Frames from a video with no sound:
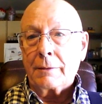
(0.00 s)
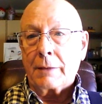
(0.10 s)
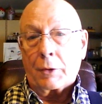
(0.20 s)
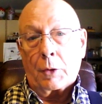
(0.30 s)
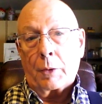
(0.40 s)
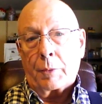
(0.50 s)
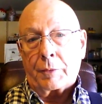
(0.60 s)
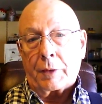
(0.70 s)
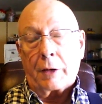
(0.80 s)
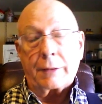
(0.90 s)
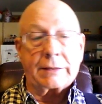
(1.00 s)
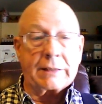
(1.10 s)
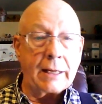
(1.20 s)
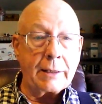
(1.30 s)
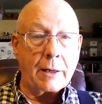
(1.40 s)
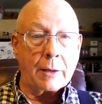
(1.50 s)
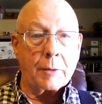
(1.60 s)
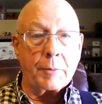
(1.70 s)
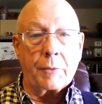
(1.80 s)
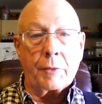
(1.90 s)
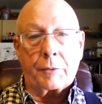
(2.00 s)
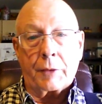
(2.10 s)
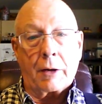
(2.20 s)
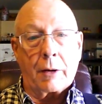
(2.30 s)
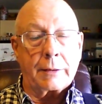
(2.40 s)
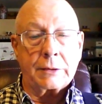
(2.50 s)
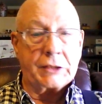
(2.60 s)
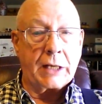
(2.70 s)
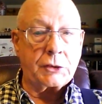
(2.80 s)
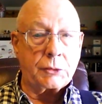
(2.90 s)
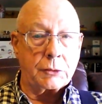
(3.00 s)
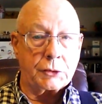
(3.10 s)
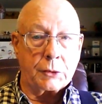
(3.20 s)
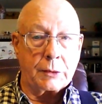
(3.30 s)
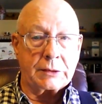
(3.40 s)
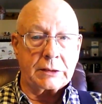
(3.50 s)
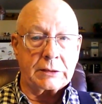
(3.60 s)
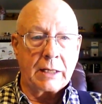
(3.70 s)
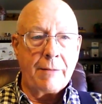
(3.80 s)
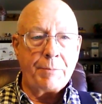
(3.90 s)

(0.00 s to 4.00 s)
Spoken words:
not only with regard to skin color, but with regard to sexual choices,